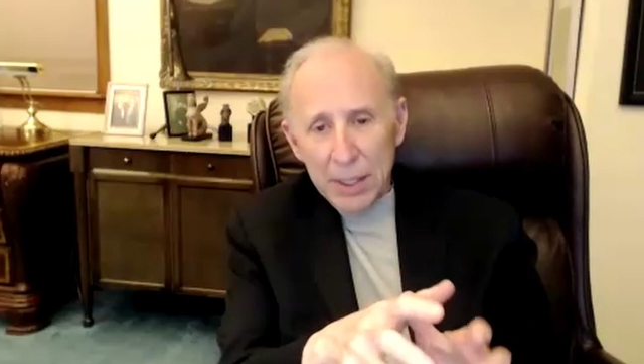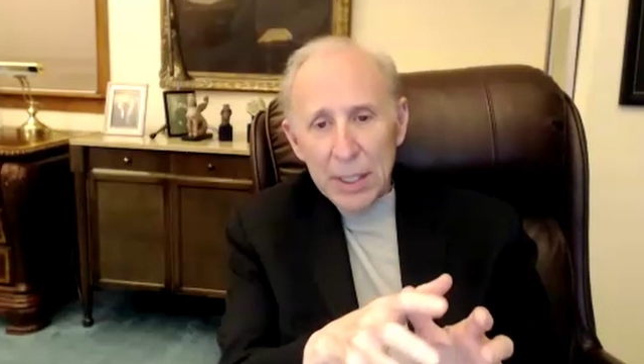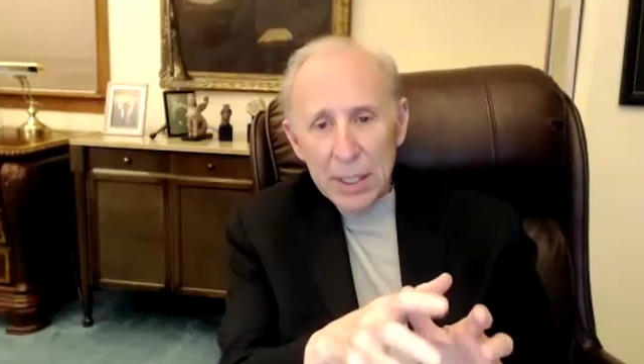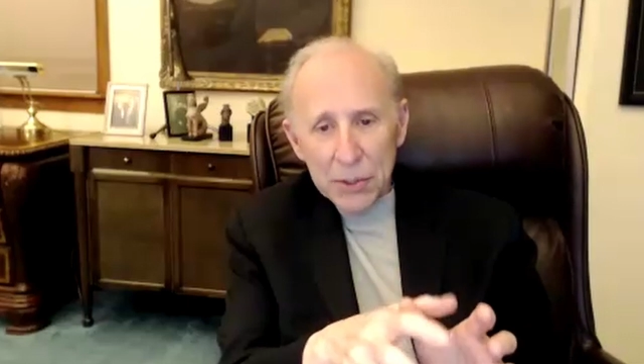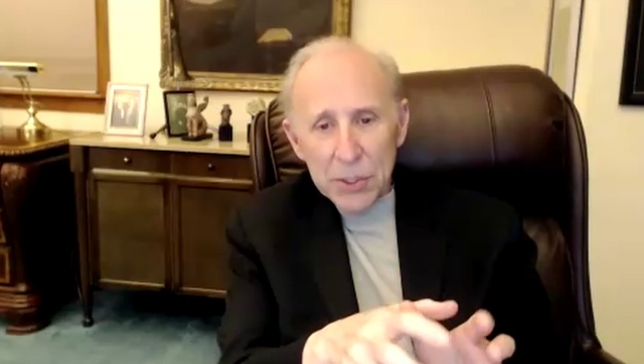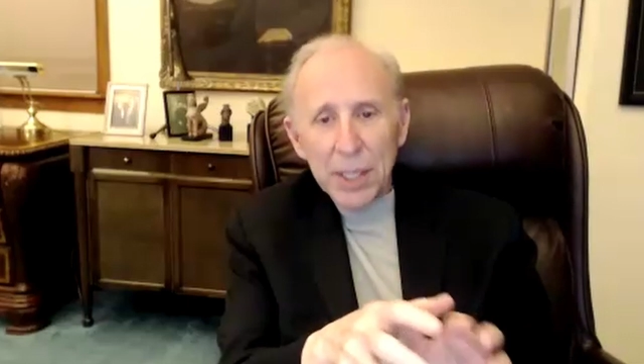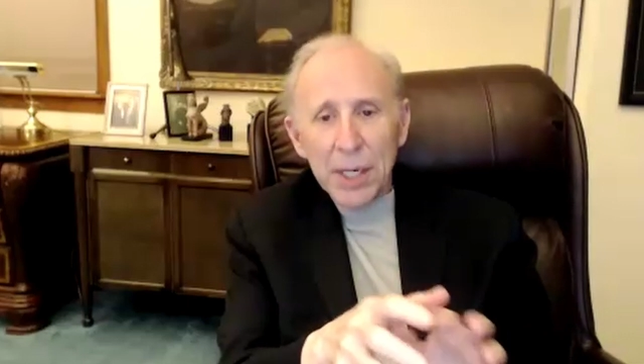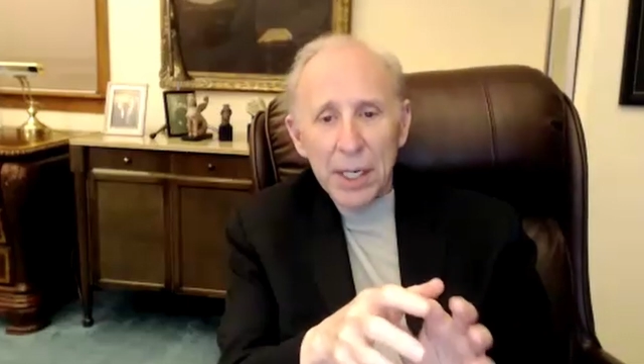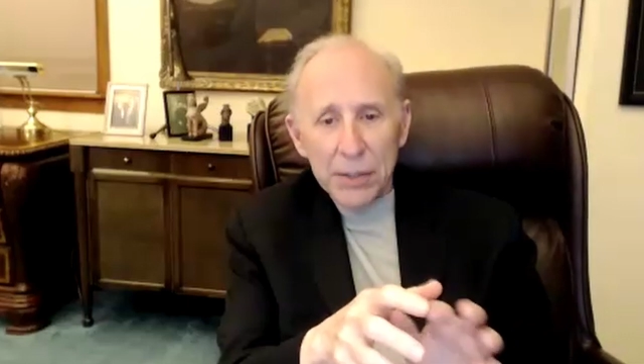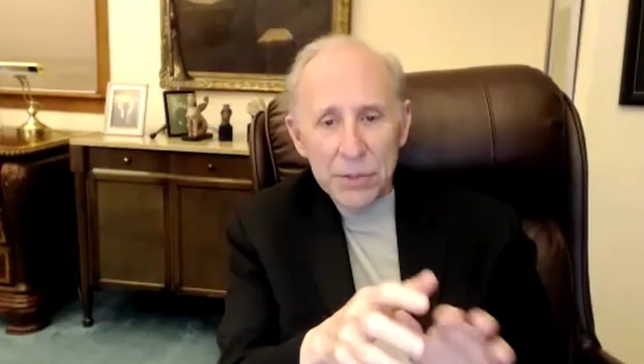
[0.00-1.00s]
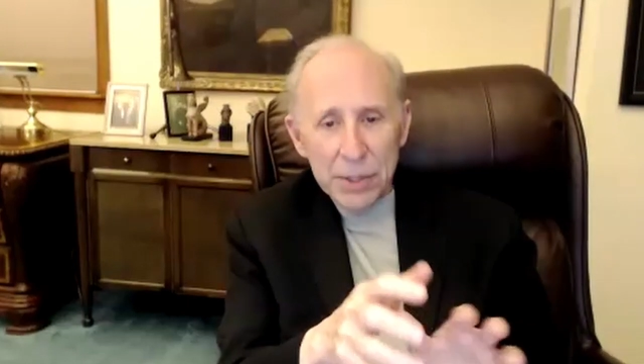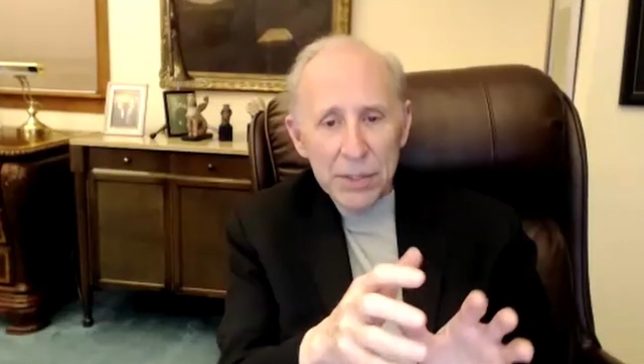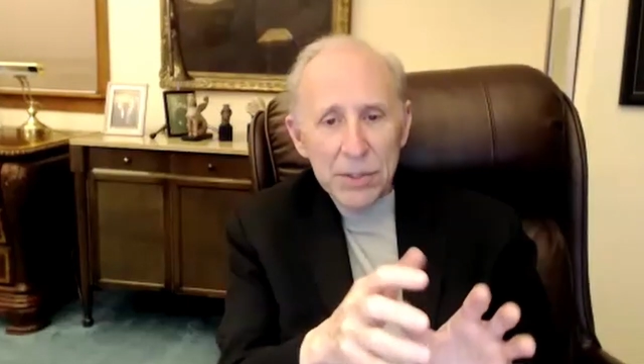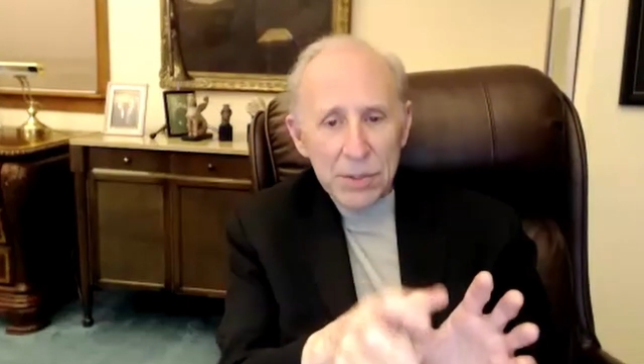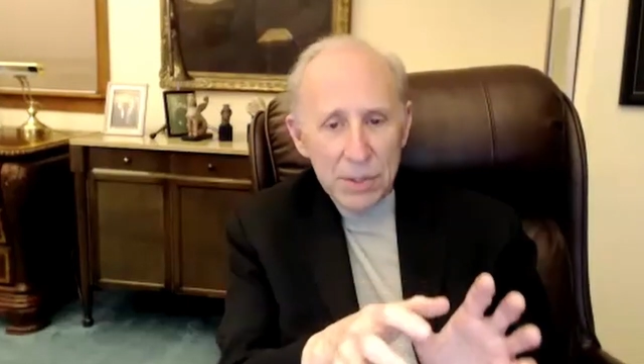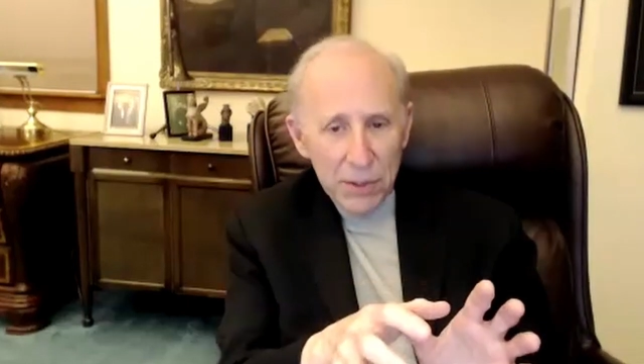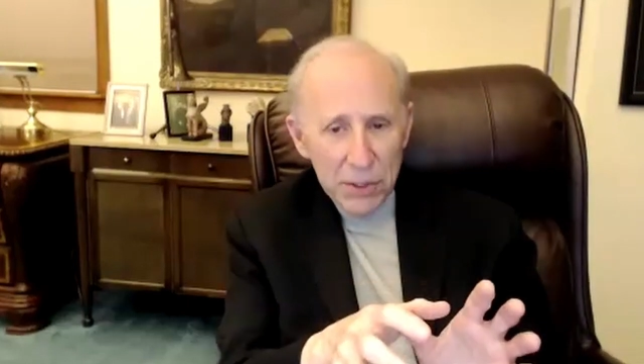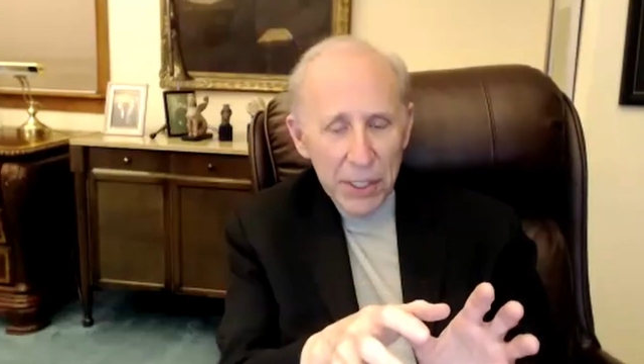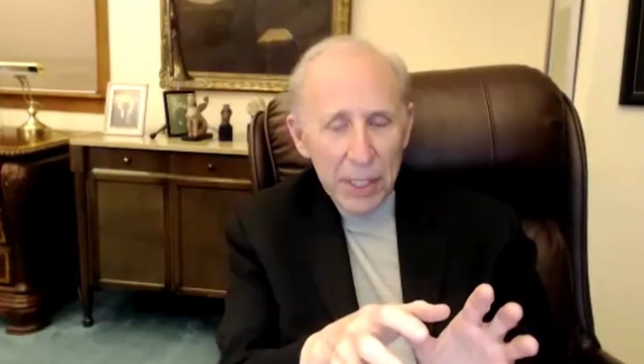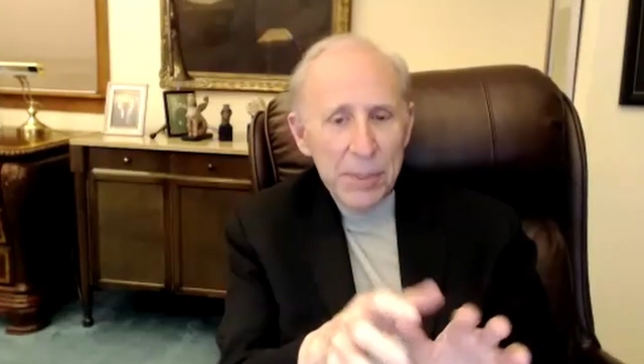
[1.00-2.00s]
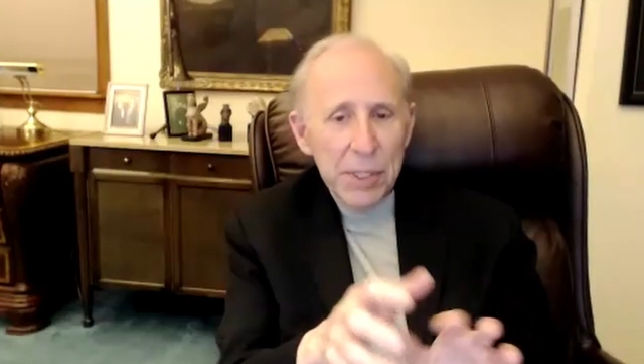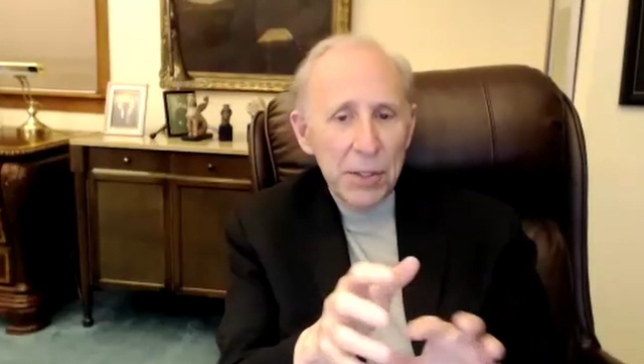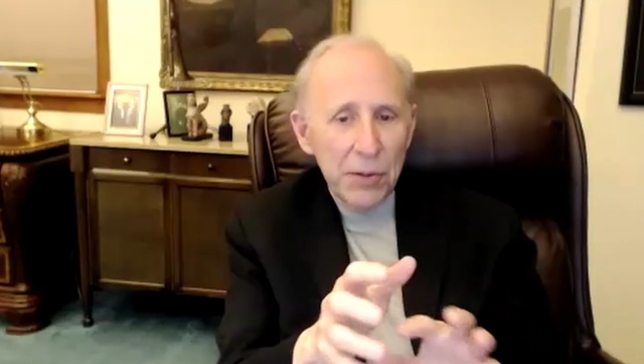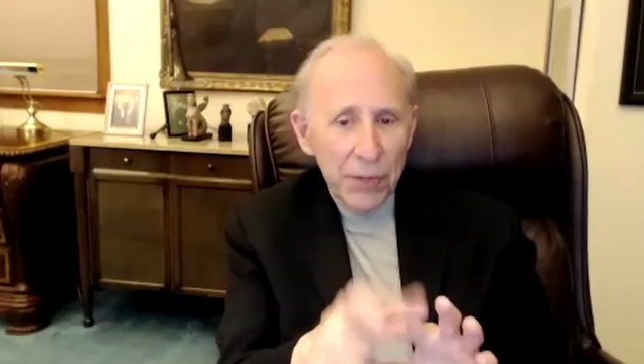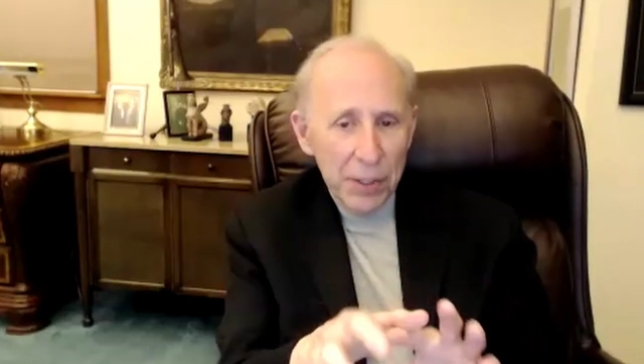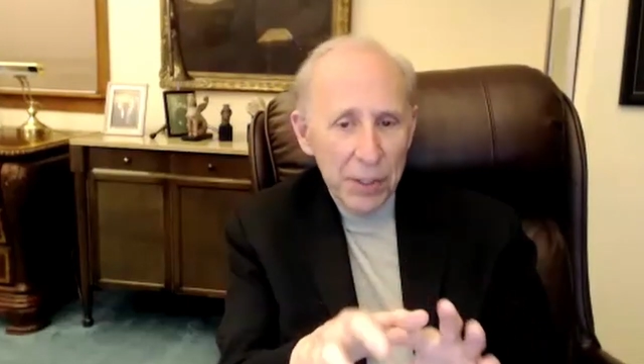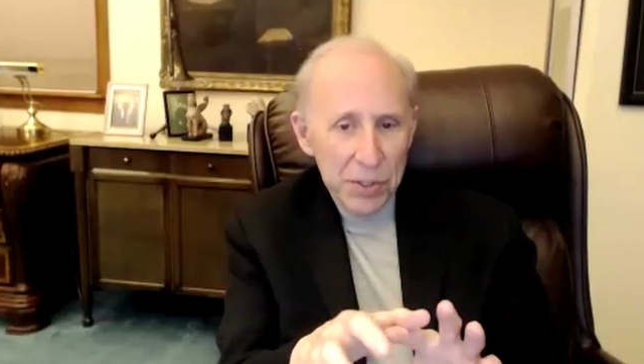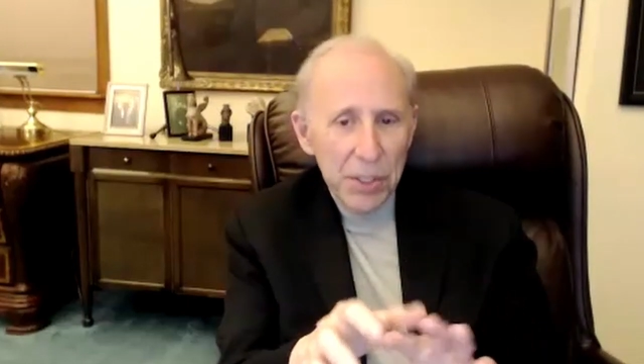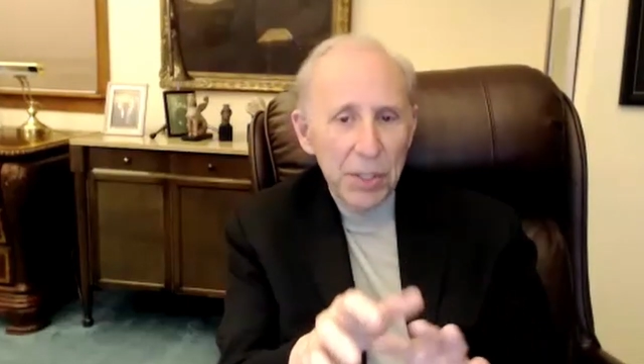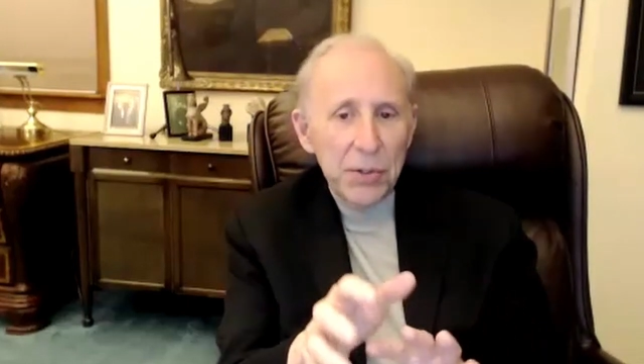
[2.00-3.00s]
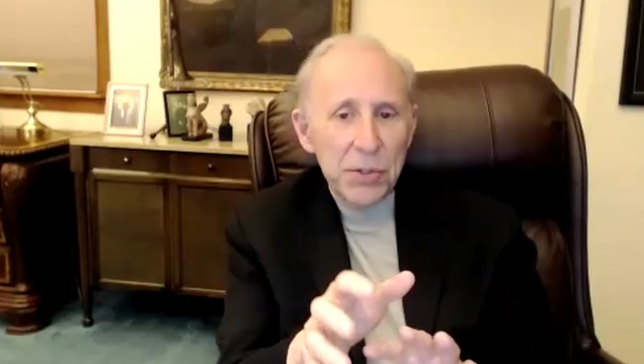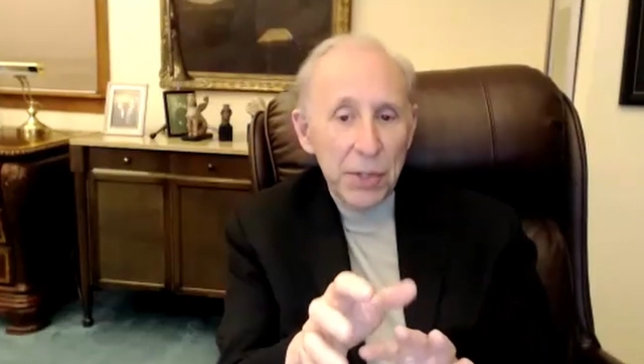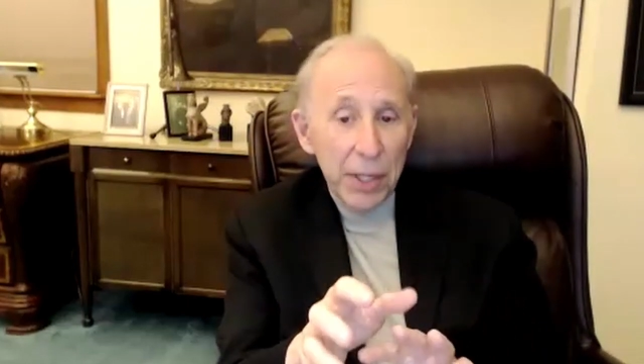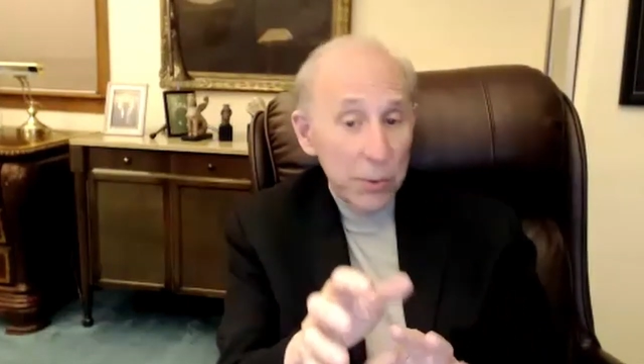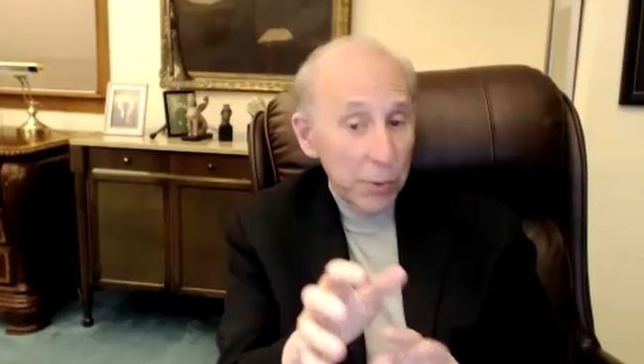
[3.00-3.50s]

ego psychology, it's autonomous ego functions, ego strengths.